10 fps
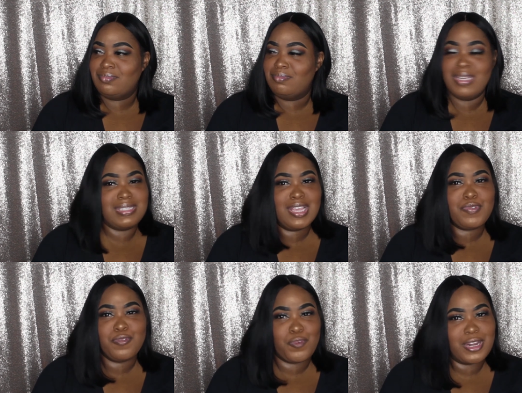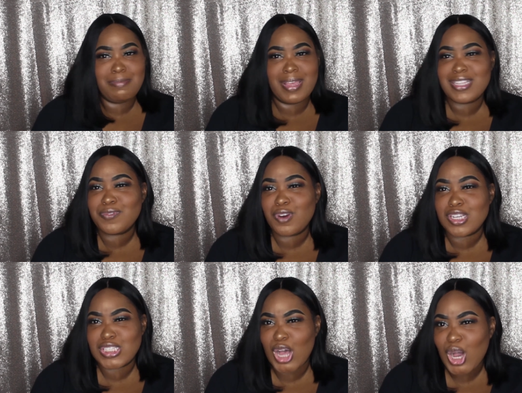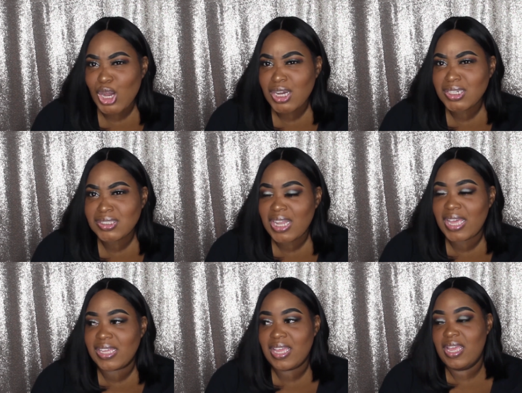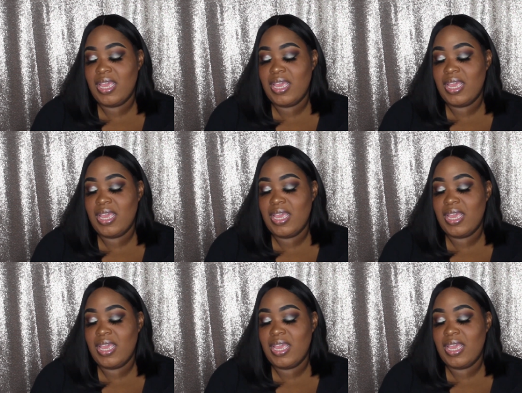me to give you 40 bands for a song like